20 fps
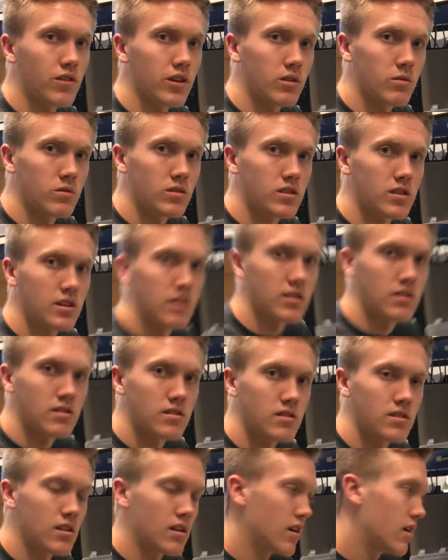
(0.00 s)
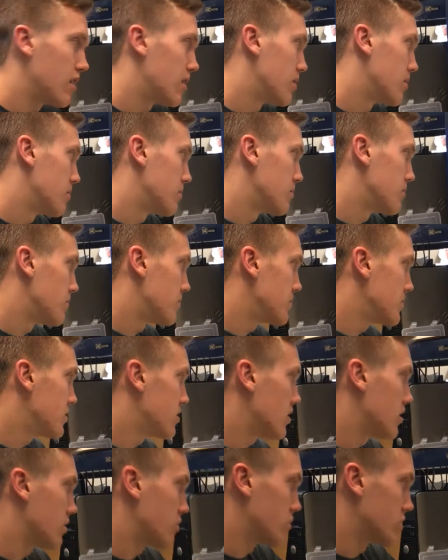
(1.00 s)
frequencies,
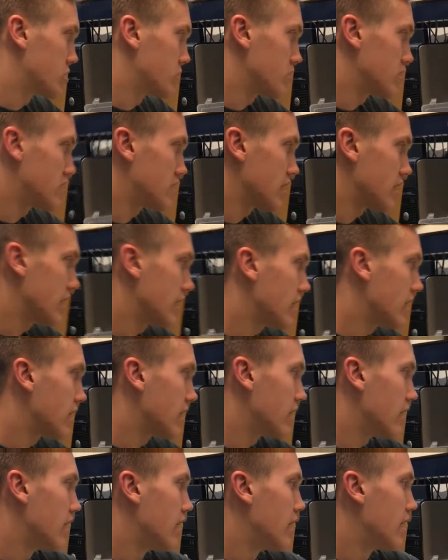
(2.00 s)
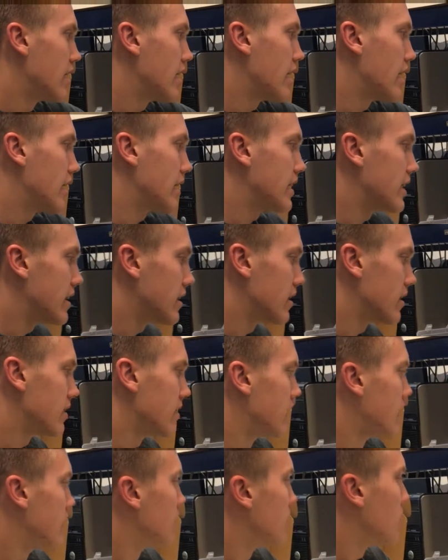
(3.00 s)
which we see here and here.
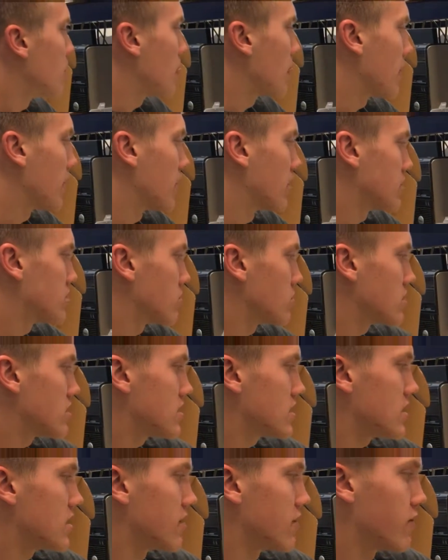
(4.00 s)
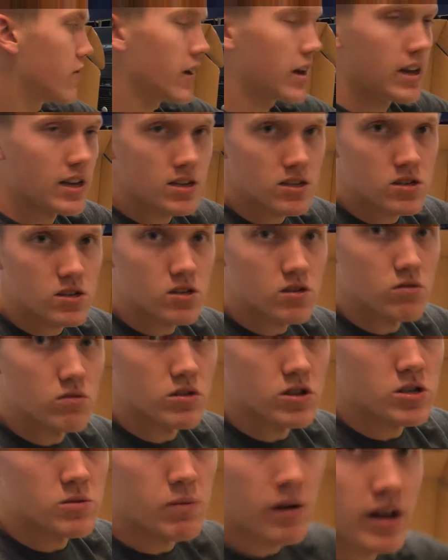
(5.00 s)
And also we see the phase
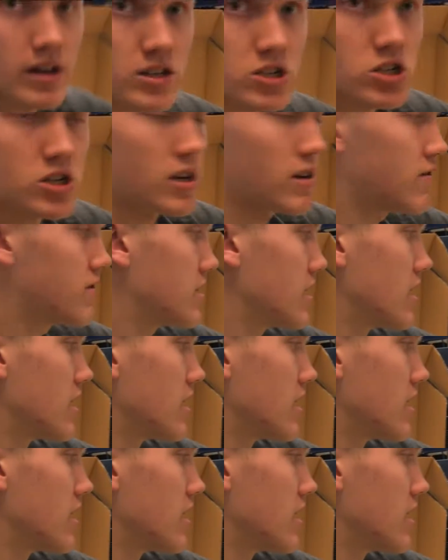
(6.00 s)
response shift